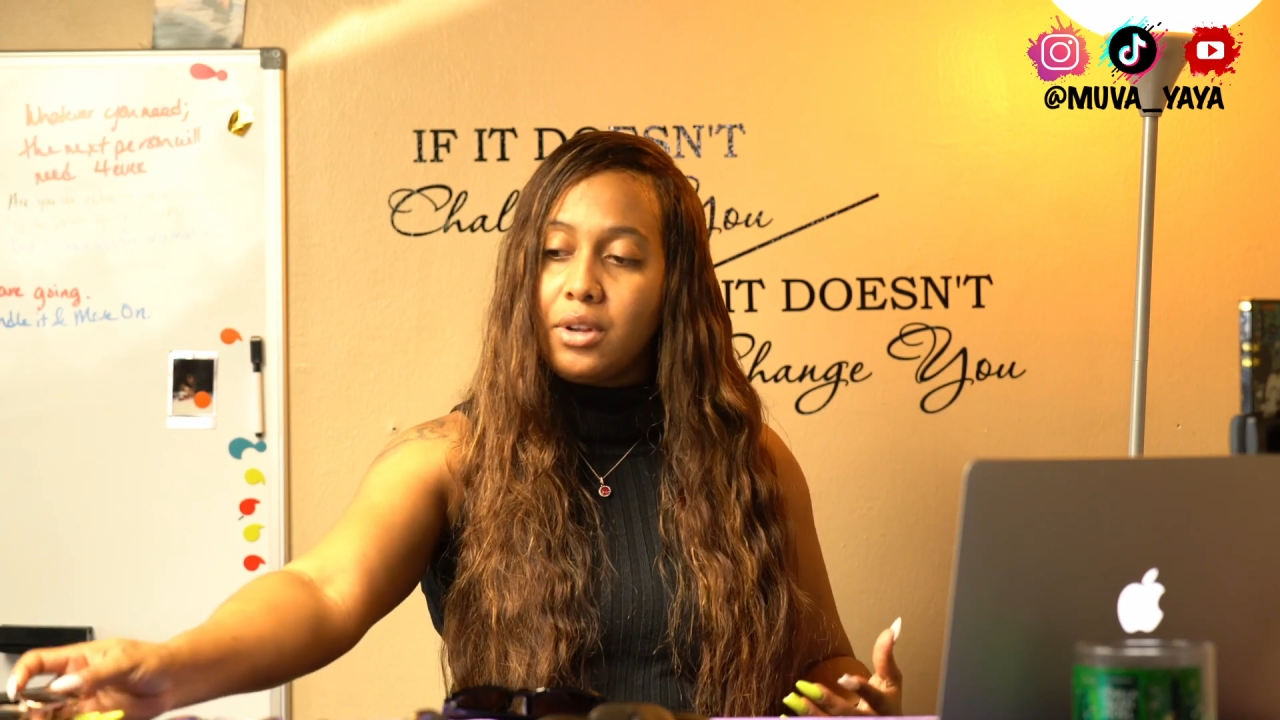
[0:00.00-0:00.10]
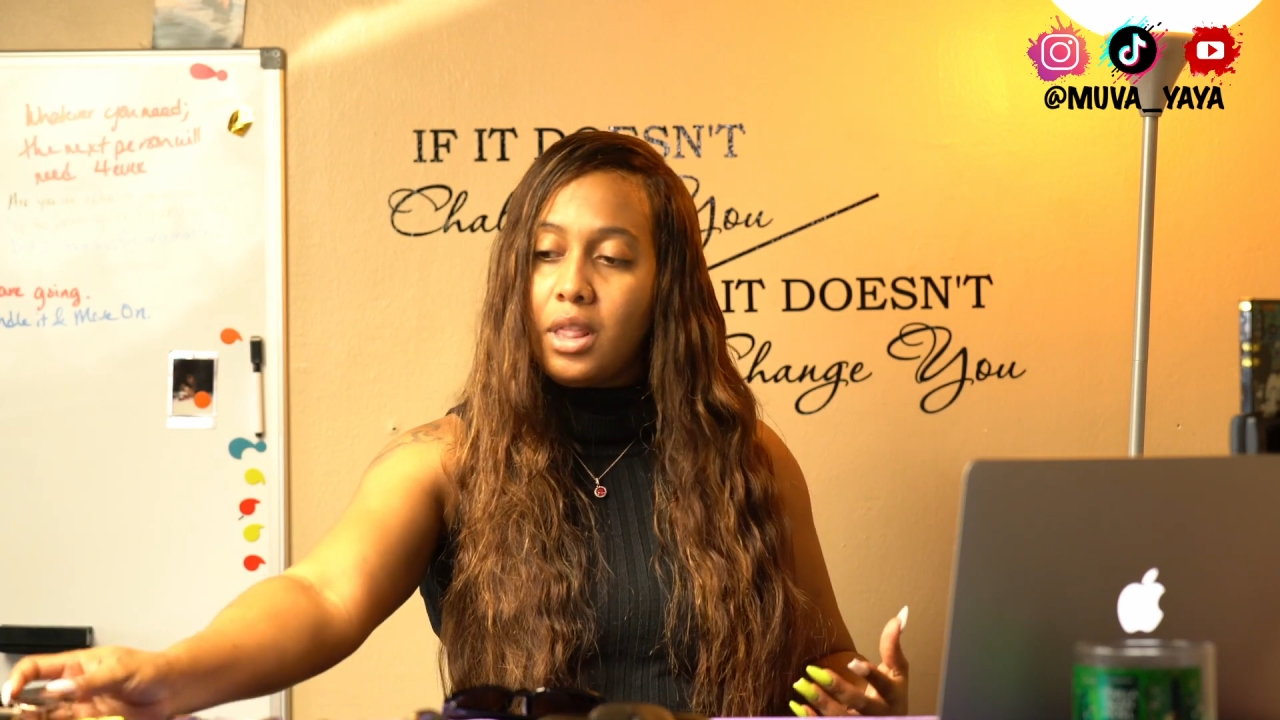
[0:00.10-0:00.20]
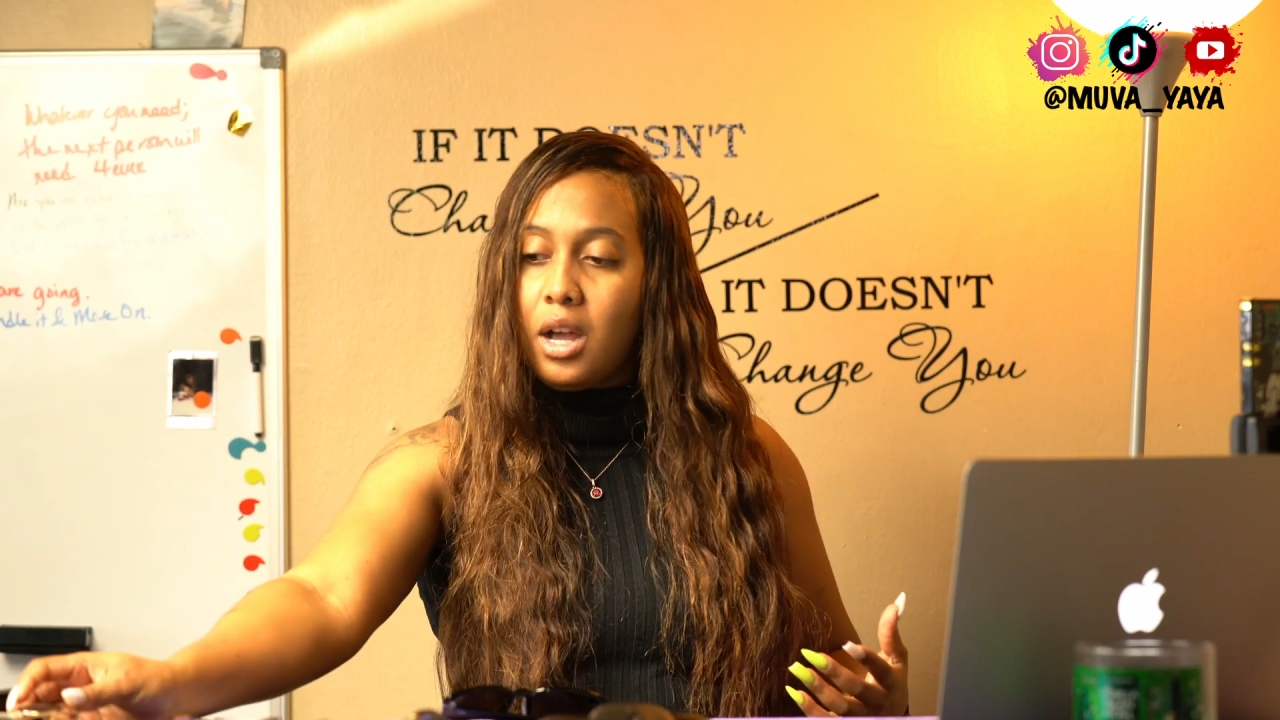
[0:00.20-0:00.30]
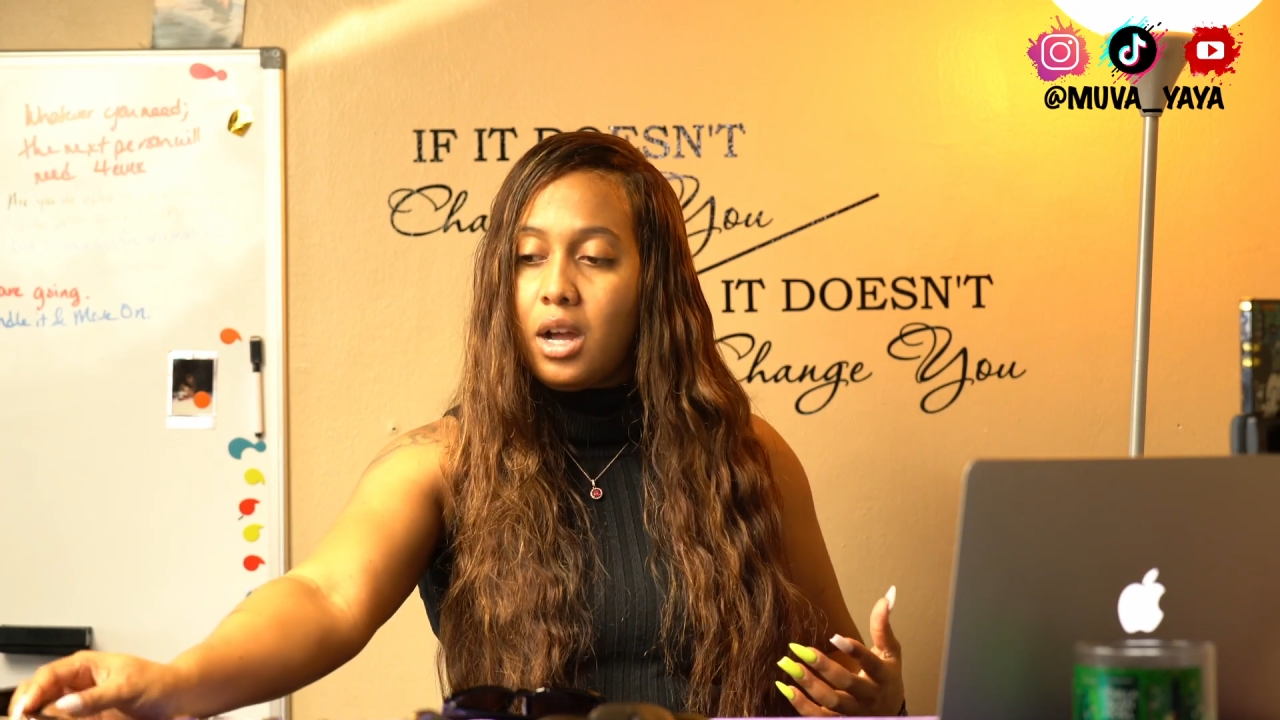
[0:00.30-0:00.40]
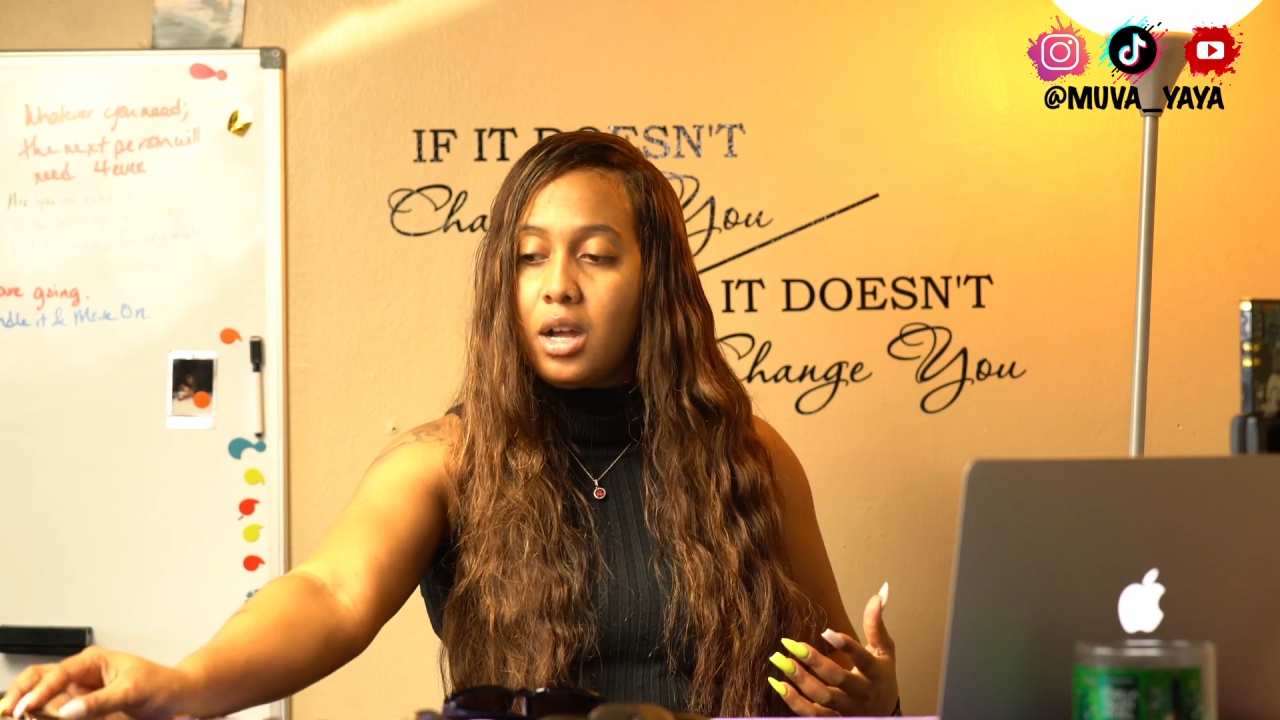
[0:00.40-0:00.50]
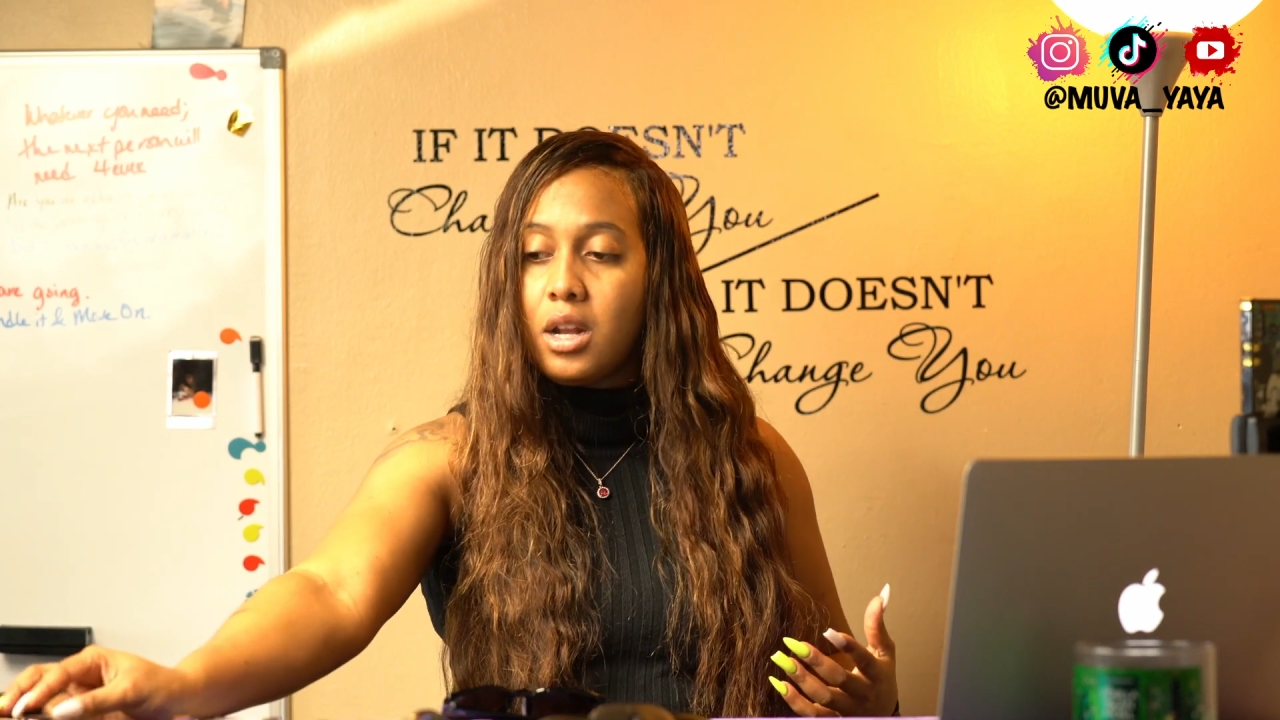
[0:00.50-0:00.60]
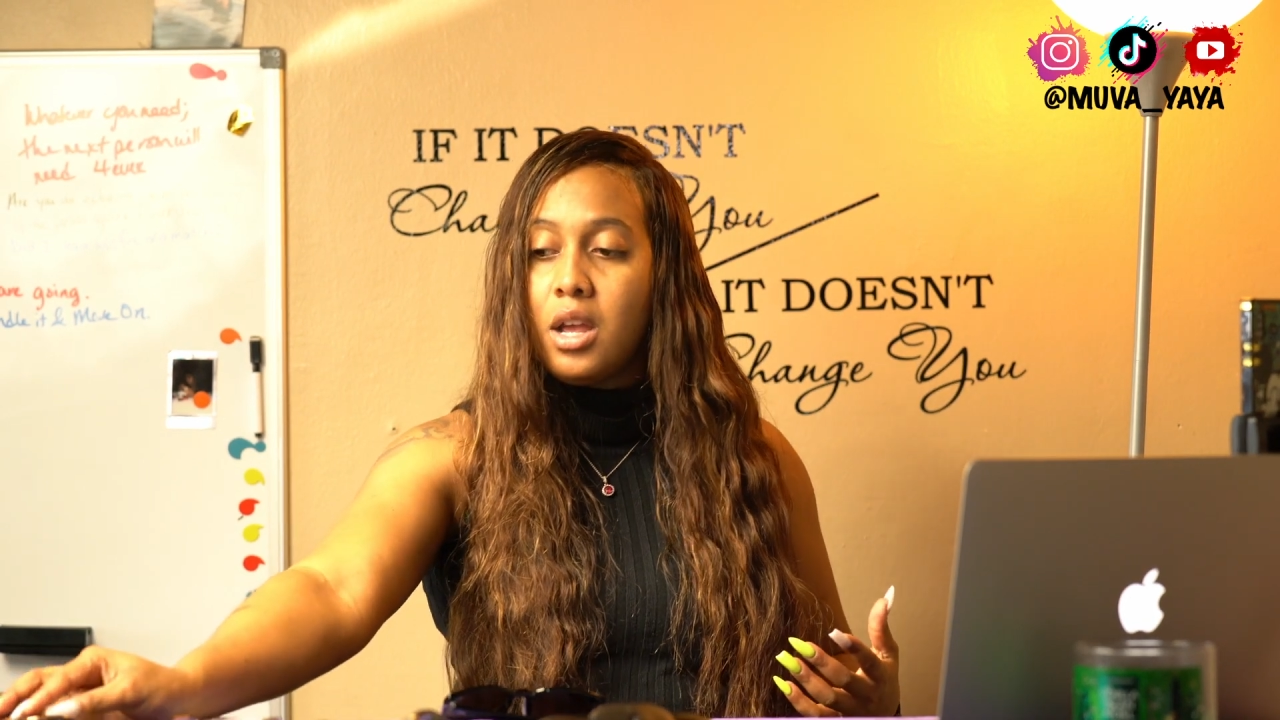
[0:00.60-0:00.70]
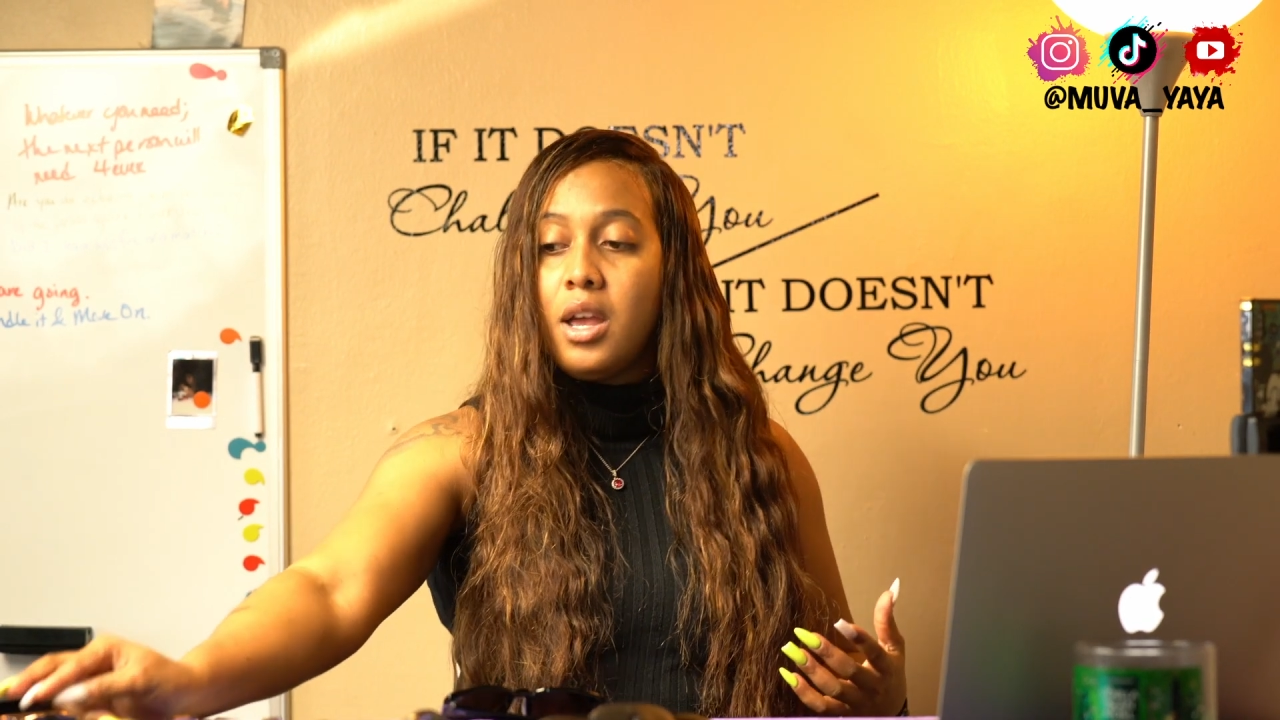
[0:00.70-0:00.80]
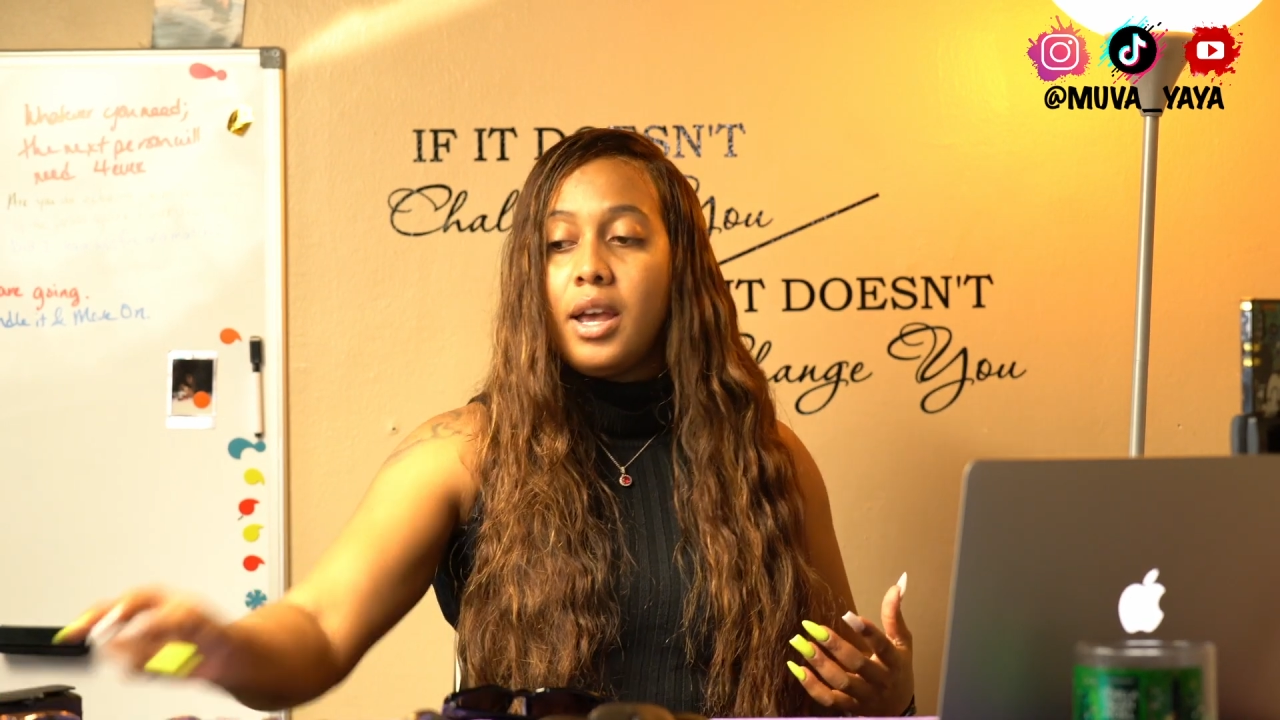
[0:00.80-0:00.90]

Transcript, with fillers: a lot,